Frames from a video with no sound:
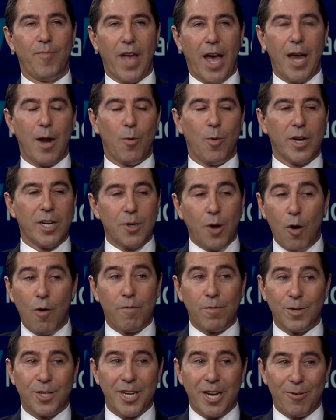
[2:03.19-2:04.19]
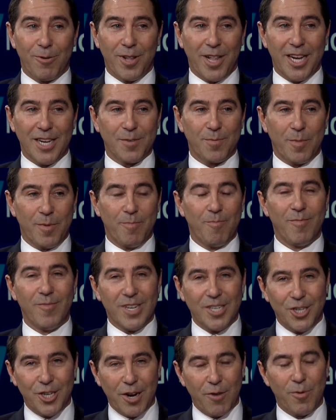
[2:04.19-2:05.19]
I don't want to overgeneralize,
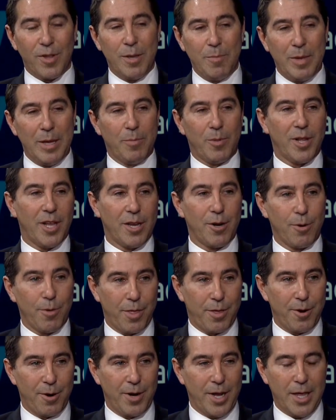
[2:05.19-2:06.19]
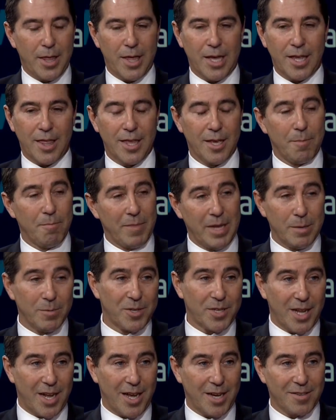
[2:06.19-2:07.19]
but generally people under 30 think that meme
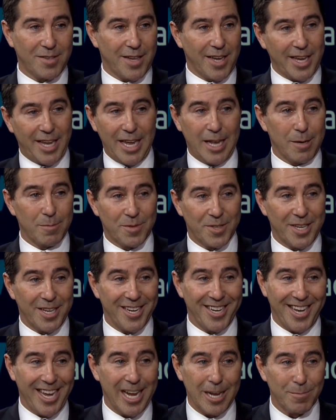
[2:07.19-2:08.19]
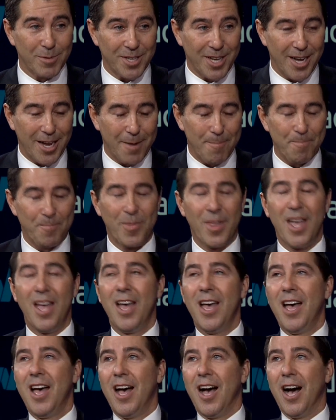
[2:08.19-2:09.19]
stocks like AMC and GameStop,
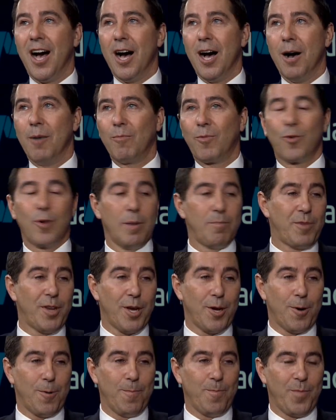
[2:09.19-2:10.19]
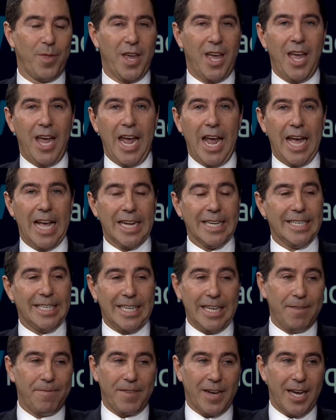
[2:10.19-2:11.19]
crypto, and
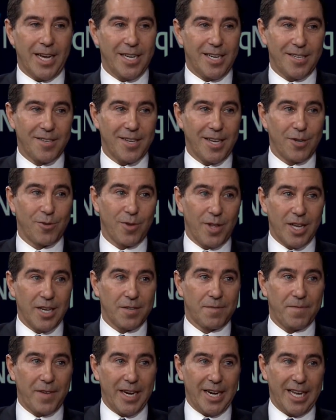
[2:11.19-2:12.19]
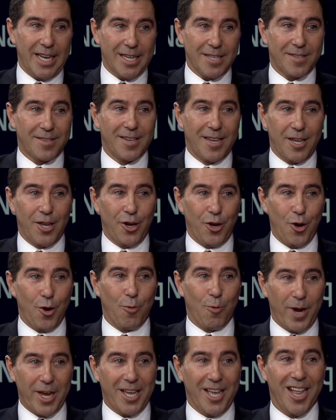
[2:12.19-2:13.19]
DeFi, decentralized finance, no
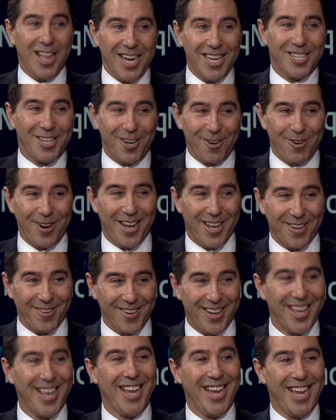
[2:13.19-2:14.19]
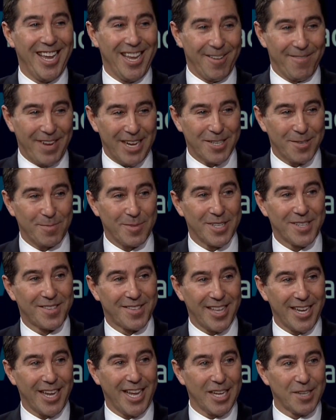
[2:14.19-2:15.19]
regulation around investments,
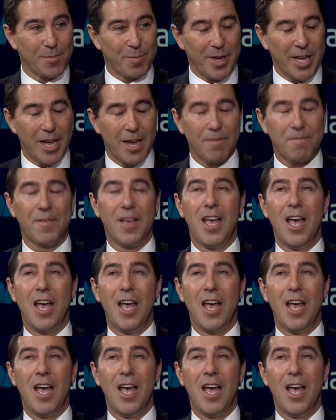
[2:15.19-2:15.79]
think SBF,